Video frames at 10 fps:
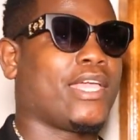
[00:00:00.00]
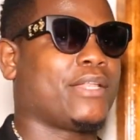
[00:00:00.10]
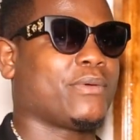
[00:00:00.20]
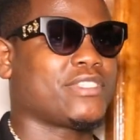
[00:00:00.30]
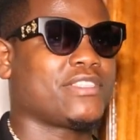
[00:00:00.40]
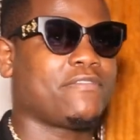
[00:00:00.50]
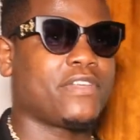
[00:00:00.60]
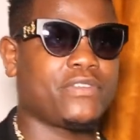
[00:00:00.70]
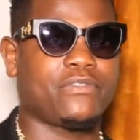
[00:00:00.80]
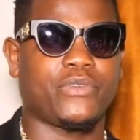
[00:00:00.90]
It was a
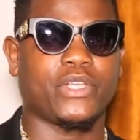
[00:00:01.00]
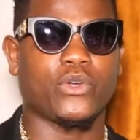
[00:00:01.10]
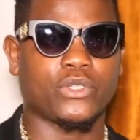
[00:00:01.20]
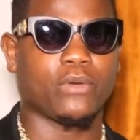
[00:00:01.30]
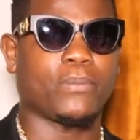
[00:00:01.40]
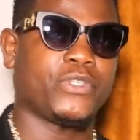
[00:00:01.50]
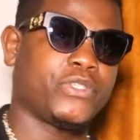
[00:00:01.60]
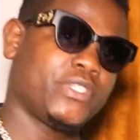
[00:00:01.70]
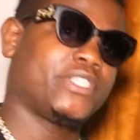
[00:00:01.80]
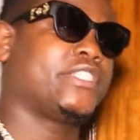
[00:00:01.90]
very, very good
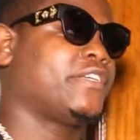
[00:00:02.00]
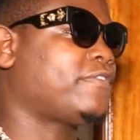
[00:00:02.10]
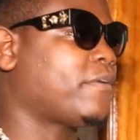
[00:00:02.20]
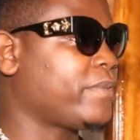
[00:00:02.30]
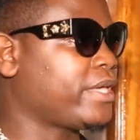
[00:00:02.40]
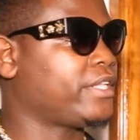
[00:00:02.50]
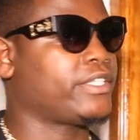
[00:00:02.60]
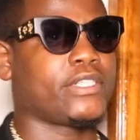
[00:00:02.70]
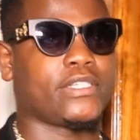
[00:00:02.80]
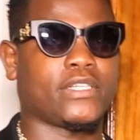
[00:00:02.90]
opportunity for me and
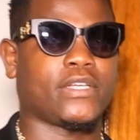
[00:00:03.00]
uh,